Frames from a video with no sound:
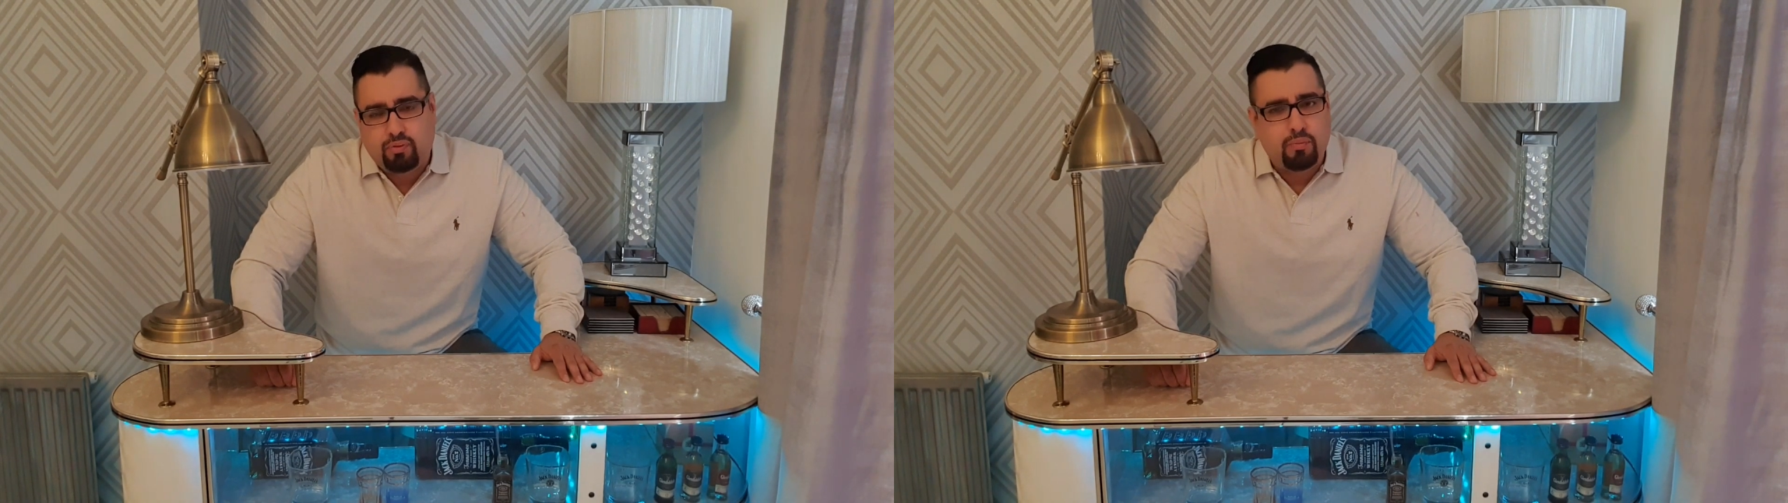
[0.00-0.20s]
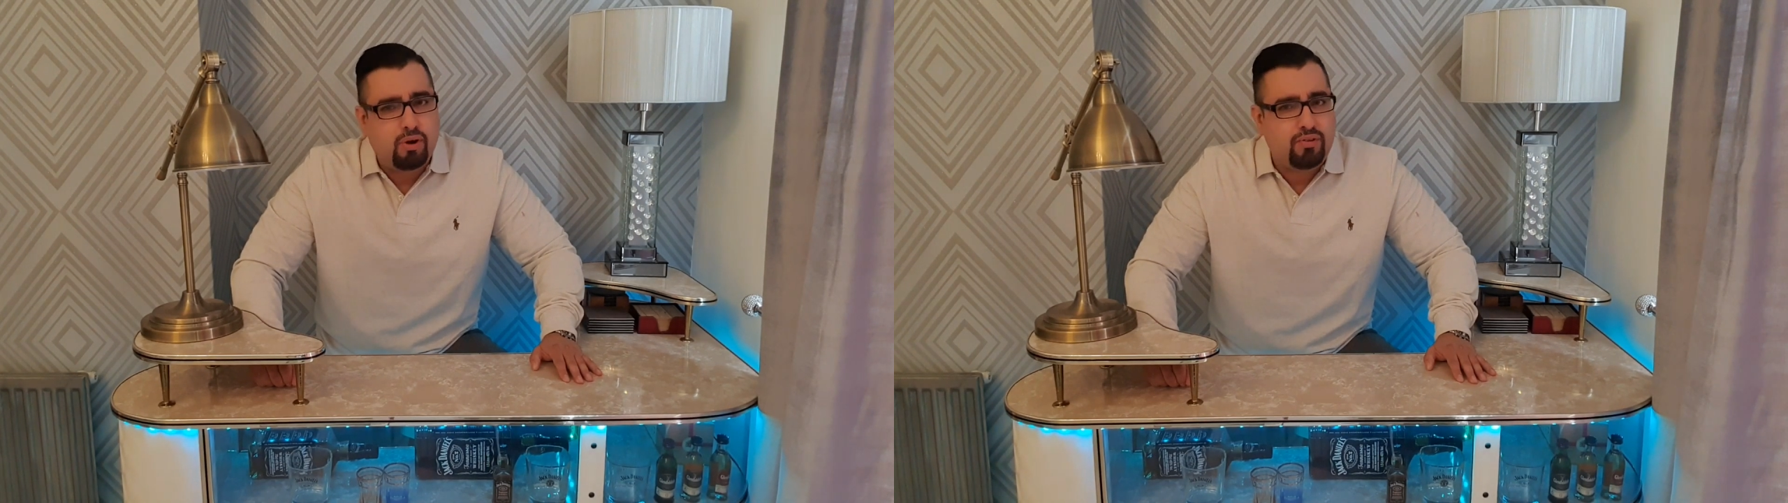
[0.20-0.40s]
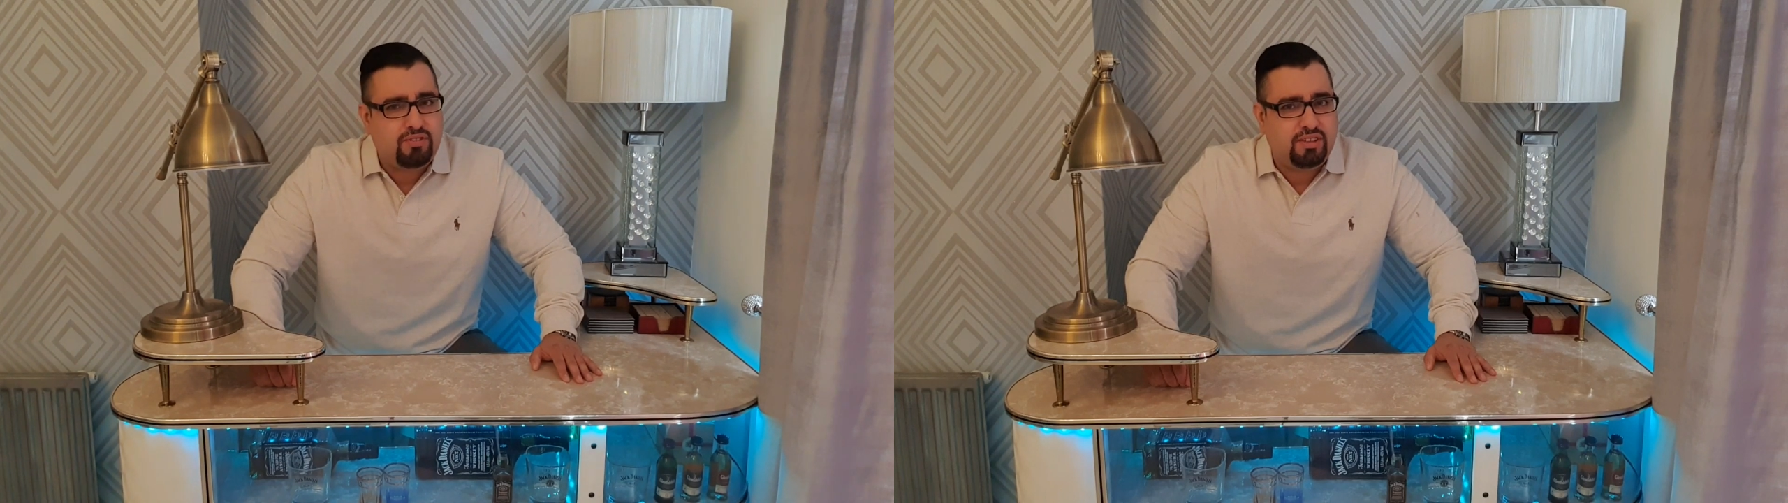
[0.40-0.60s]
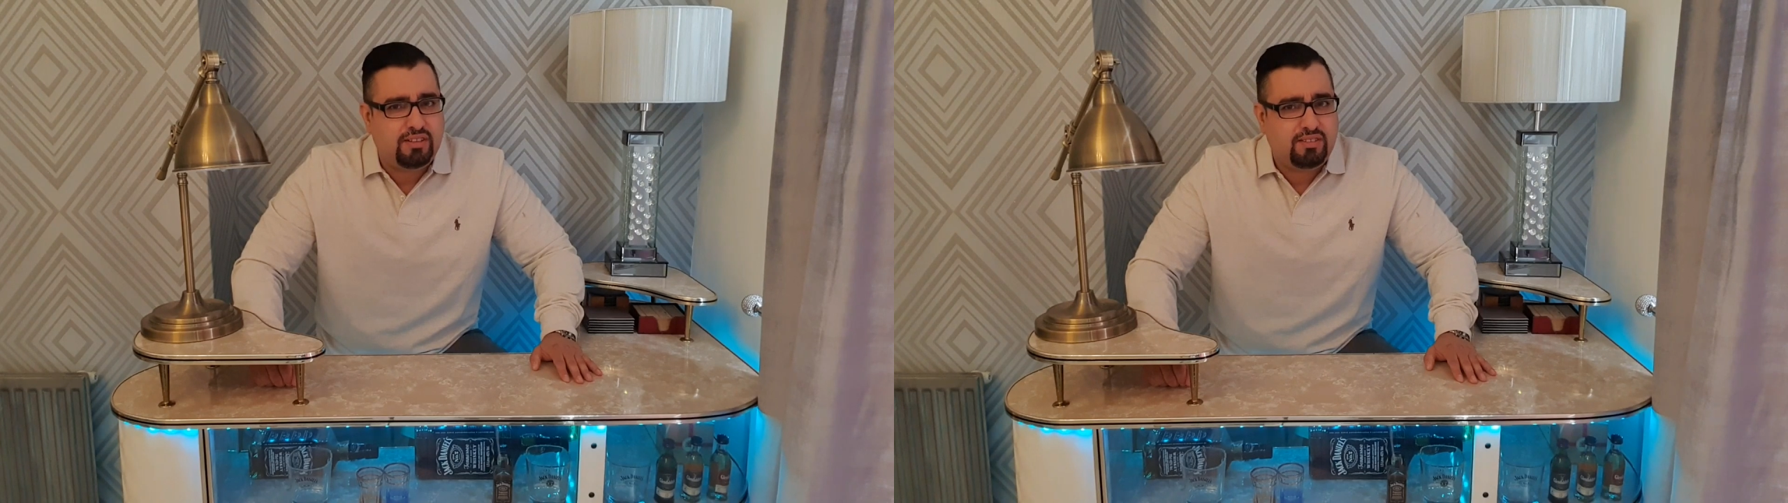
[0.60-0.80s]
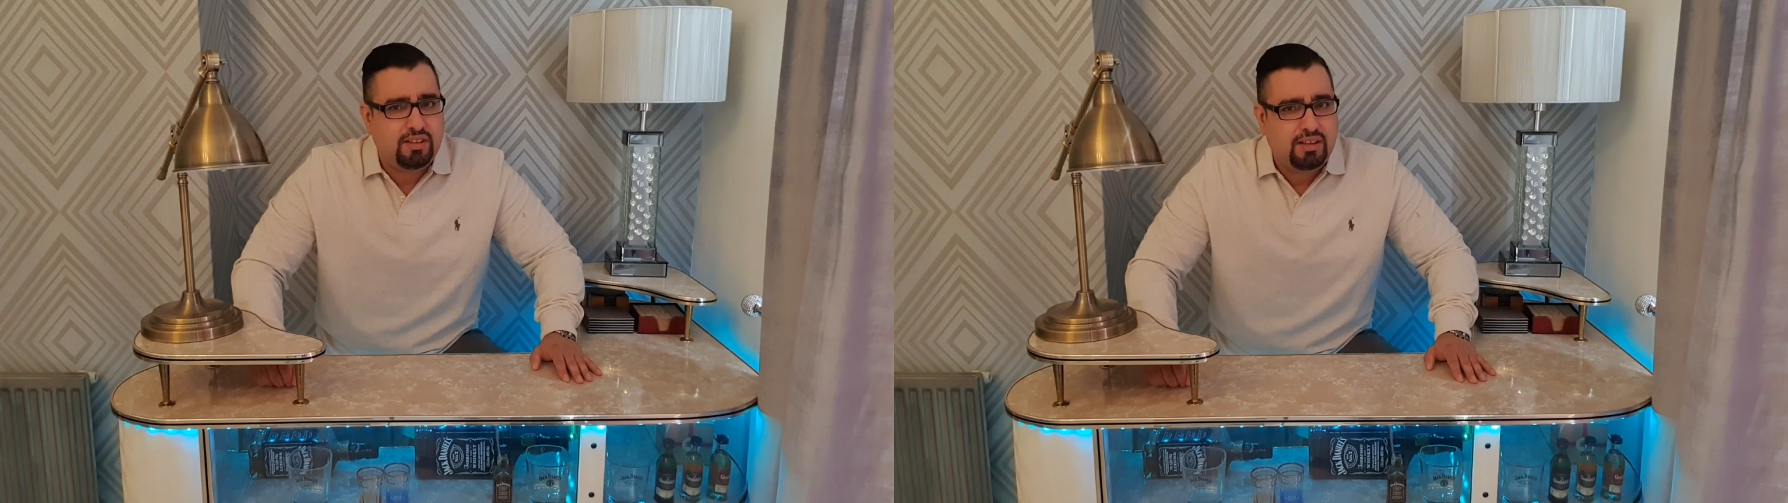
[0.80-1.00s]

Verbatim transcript: promoted